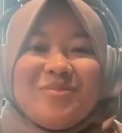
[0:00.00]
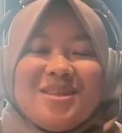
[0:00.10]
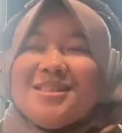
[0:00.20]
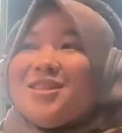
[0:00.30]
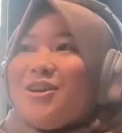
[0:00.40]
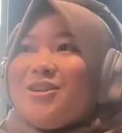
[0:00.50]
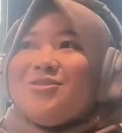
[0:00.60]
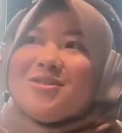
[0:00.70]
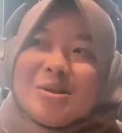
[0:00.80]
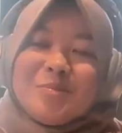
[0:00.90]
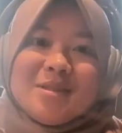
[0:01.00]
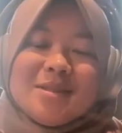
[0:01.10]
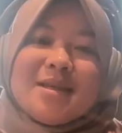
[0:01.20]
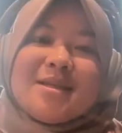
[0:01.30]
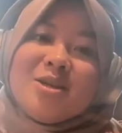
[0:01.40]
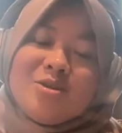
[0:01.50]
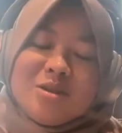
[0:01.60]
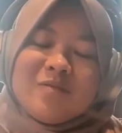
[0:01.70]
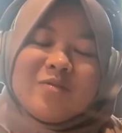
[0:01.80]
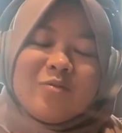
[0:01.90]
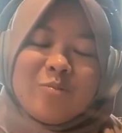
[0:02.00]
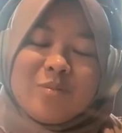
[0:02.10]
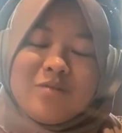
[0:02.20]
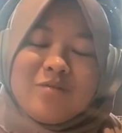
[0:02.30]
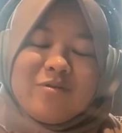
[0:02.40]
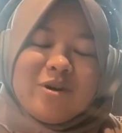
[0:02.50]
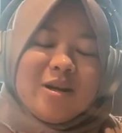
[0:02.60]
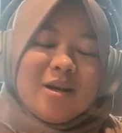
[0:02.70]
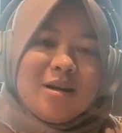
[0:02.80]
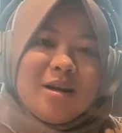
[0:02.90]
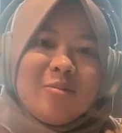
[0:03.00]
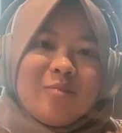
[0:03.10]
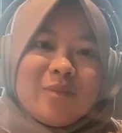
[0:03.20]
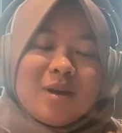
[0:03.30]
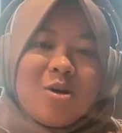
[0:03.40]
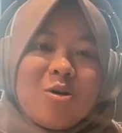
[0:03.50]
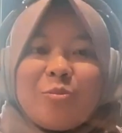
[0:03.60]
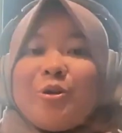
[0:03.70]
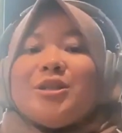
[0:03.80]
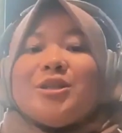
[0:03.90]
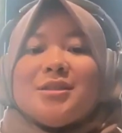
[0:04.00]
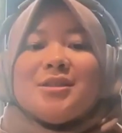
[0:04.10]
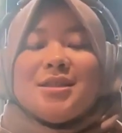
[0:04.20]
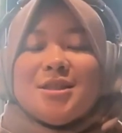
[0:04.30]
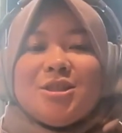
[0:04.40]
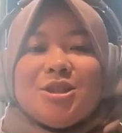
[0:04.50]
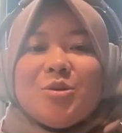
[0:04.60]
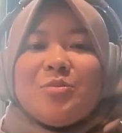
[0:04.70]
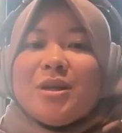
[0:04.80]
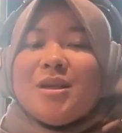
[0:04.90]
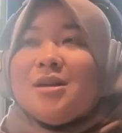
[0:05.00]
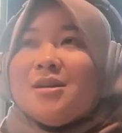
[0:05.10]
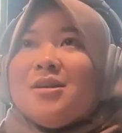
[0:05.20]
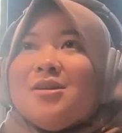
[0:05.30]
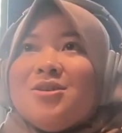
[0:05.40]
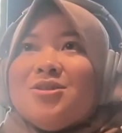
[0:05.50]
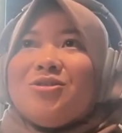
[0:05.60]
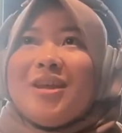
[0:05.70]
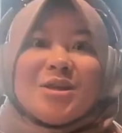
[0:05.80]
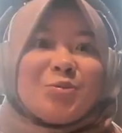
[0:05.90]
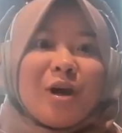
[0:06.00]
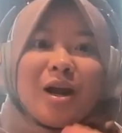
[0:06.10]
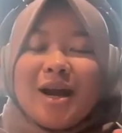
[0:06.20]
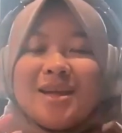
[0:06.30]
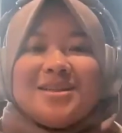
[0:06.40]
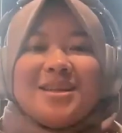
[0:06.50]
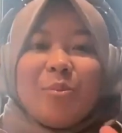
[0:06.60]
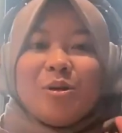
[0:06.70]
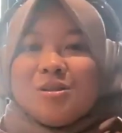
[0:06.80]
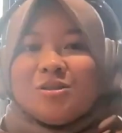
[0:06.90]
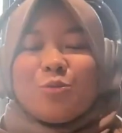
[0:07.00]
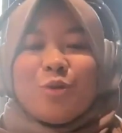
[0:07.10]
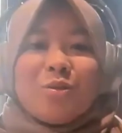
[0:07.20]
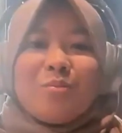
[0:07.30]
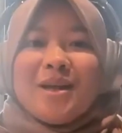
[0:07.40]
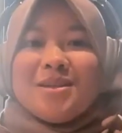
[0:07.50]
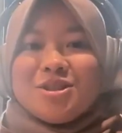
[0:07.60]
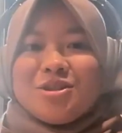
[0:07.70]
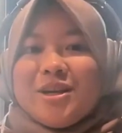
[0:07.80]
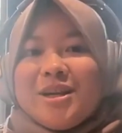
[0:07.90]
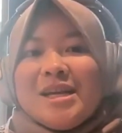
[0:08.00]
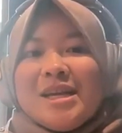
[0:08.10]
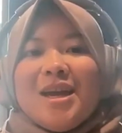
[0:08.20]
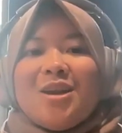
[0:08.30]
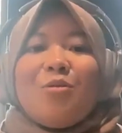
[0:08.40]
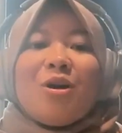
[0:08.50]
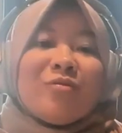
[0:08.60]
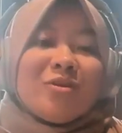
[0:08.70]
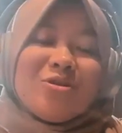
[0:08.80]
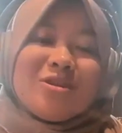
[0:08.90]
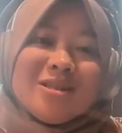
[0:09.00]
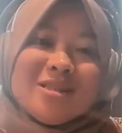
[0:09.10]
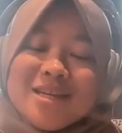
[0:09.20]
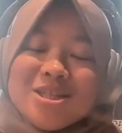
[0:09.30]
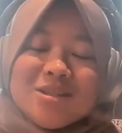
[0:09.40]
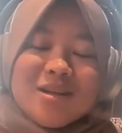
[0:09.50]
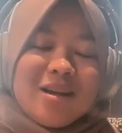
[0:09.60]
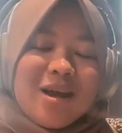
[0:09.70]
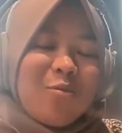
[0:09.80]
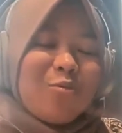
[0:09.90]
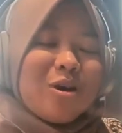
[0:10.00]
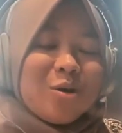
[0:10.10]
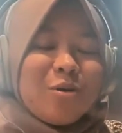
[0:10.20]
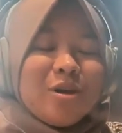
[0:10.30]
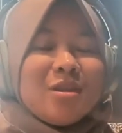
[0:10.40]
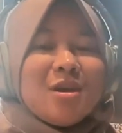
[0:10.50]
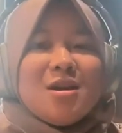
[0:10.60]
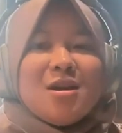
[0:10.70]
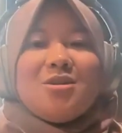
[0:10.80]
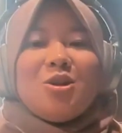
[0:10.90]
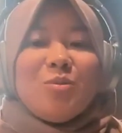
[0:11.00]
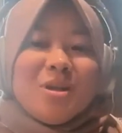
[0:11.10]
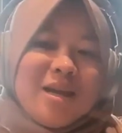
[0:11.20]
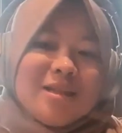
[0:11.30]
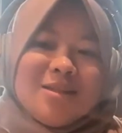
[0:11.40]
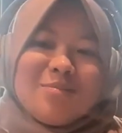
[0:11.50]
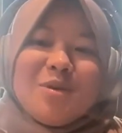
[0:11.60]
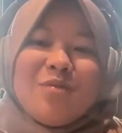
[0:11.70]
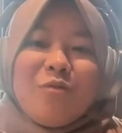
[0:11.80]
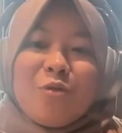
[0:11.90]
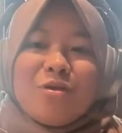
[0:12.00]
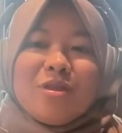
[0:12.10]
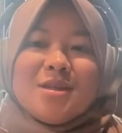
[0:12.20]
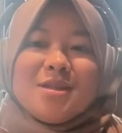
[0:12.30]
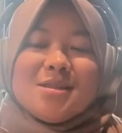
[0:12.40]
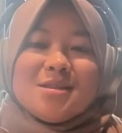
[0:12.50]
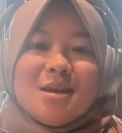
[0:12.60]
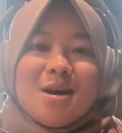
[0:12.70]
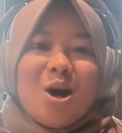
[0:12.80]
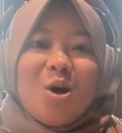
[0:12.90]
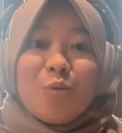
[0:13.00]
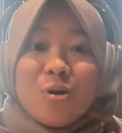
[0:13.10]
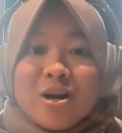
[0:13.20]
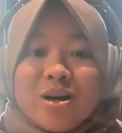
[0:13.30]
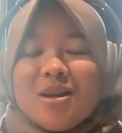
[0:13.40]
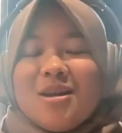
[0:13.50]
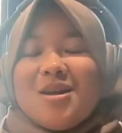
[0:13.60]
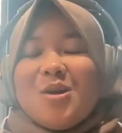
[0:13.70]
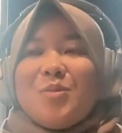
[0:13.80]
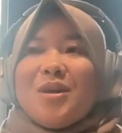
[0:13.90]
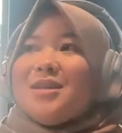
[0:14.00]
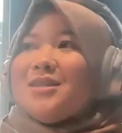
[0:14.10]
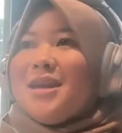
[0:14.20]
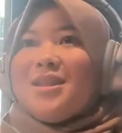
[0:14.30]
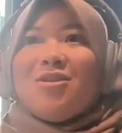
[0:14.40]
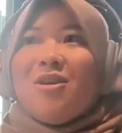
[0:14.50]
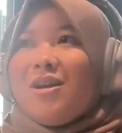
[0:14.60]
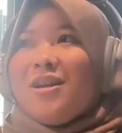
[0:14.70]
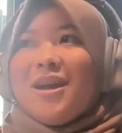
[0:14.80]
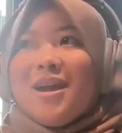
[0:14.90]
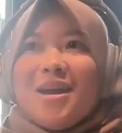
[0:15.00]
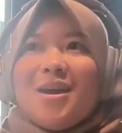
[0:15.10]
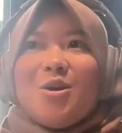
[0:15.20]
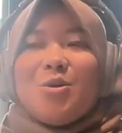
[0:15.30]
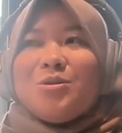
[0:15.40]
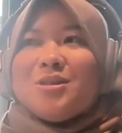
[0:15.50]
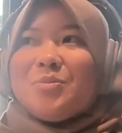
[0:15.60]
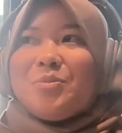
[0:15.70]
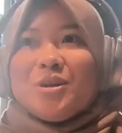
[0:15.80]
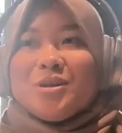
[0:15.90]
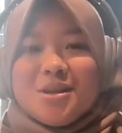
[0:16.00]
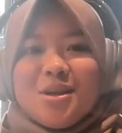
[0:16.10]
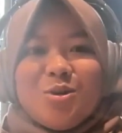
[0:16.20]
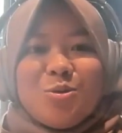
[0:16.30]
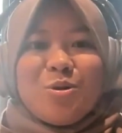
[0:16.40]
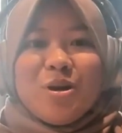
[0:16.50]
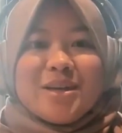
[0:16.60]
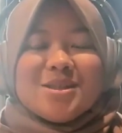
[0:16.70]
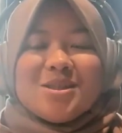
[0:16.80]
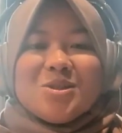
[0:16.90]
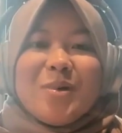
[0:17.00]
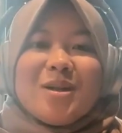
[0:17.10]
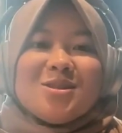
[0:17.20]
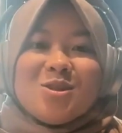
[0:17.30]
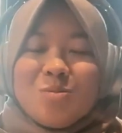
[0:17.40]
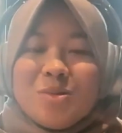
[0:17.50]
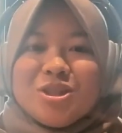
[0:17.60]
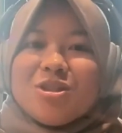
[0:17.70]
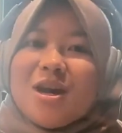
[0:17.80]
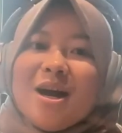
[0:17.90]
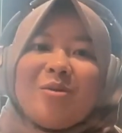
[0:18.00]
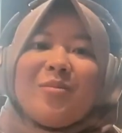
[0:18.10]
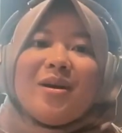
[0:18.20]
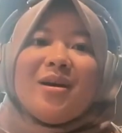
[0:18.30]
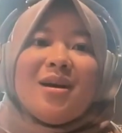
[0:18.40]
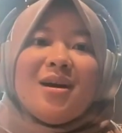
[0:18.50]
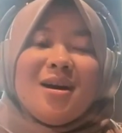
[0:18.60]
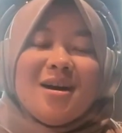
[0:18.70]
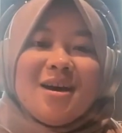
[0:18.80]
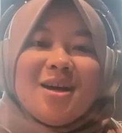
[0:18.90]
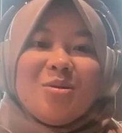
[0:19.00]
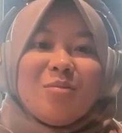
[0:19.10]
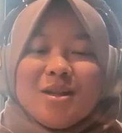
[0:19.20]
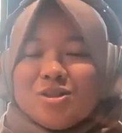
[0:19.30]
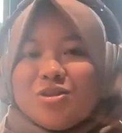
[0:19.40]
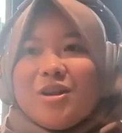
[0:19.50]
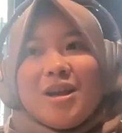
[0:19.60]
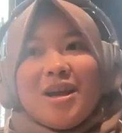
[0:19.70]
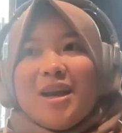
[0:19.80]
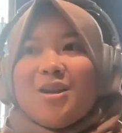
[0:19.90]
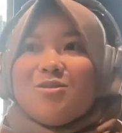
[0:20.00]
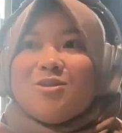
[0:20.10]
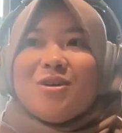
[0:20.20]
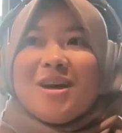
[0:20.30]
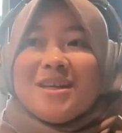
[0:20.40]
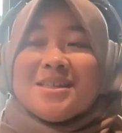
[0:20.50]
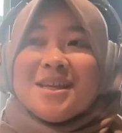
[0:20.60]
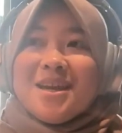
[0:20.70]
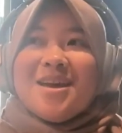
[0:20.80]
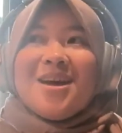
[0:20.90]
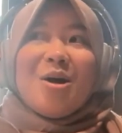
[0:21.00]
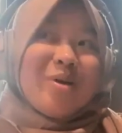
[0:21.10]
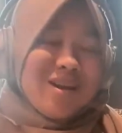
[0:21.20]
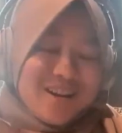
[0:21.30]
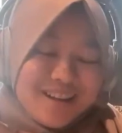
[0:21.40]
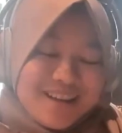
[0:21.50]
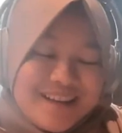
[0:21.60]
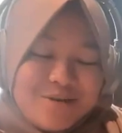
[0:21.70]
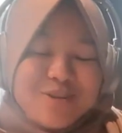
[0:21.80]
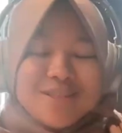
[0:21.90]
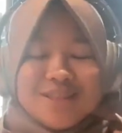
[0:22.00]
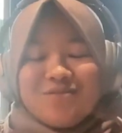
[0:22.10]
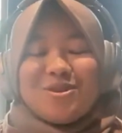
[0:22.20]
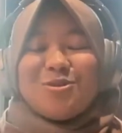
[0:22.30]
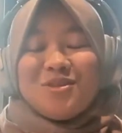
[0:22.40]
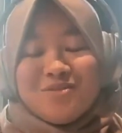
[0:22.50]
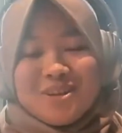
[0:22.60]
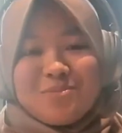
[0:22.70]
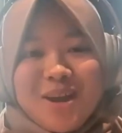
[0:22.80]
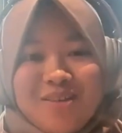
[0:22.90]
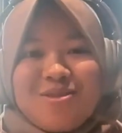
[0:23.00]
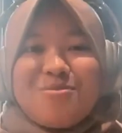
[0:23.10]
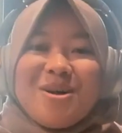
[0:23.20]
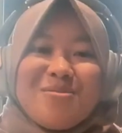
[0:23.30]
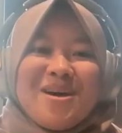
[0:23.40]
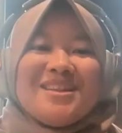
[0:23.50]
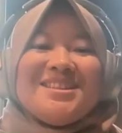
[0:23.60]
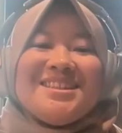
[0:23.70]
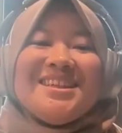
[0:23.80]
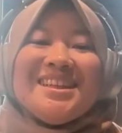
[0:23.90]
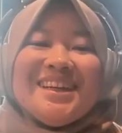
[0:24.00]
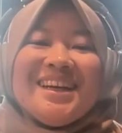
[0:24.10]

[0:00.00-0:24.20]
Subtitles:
These are usually business executives from different corporations here in Germany. So that's where I dabbled with mentoring. And one of the organizations that I work with nominated me for this award, because they thought, hey, who is the person who has spent so much time in mentoring and also has apparently received good feedback from my mentee.